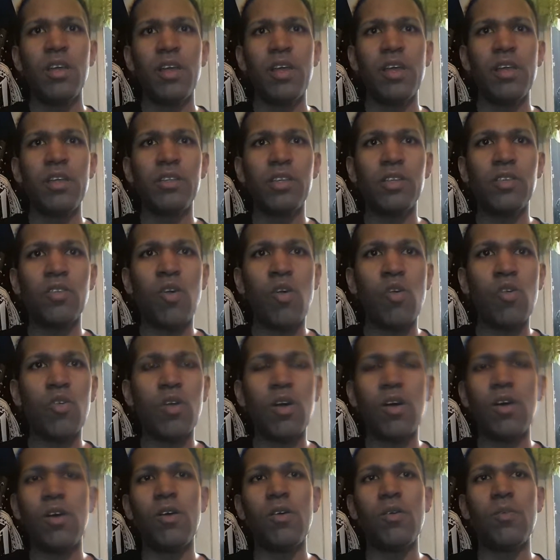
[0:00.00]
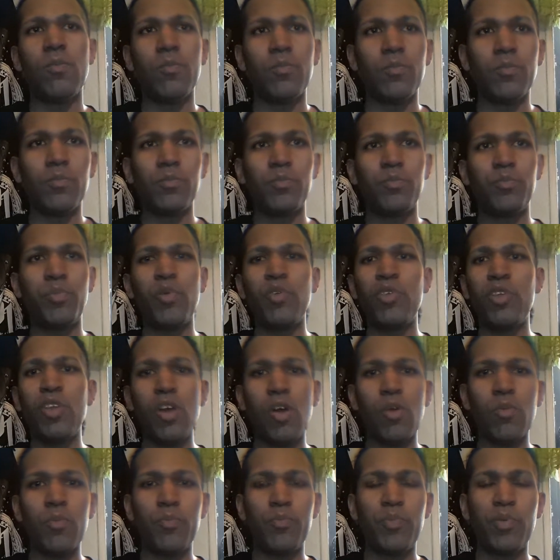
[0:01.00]
and then the whole um
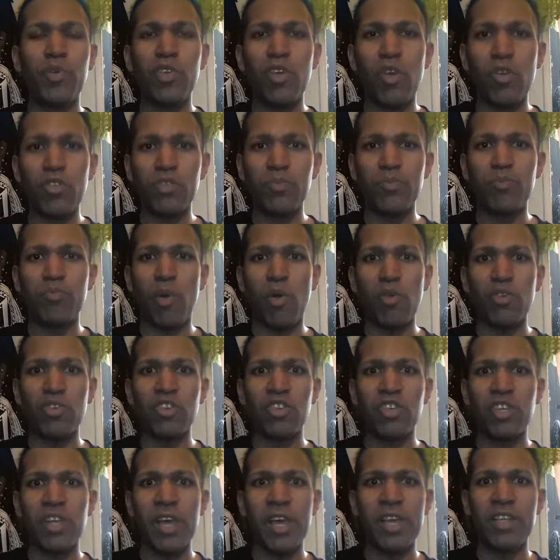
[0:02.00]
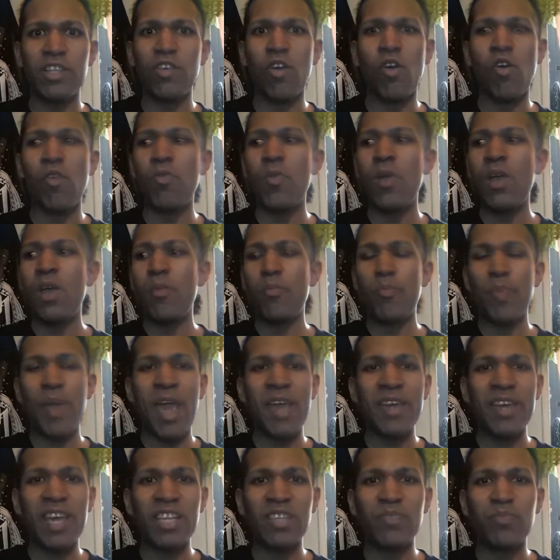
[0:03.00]
bullio Booty-O's bullshit and the whole
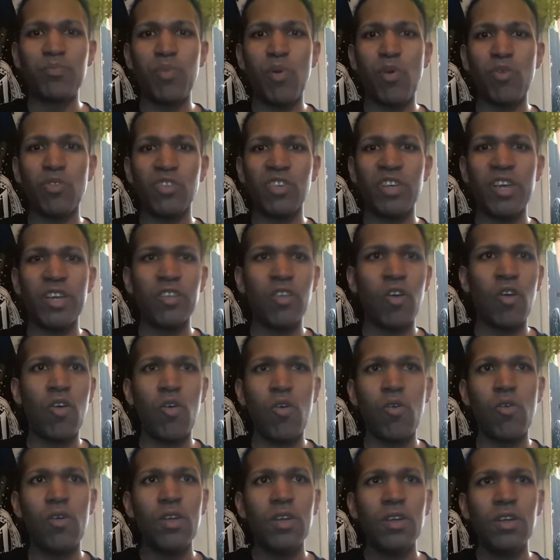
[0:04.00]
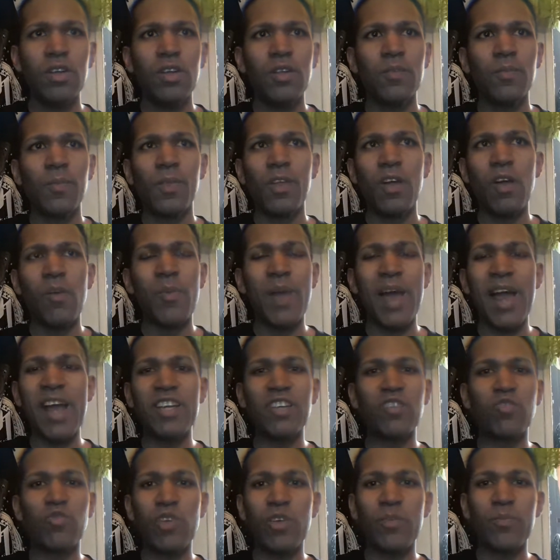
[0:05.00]
pancakes bullshit and the whole um
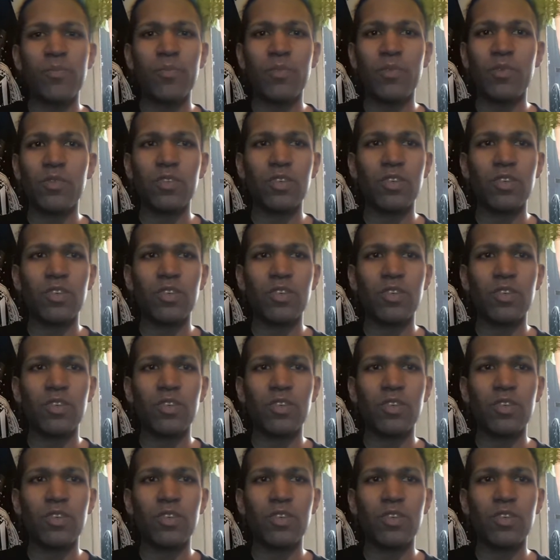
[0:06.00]
ice cream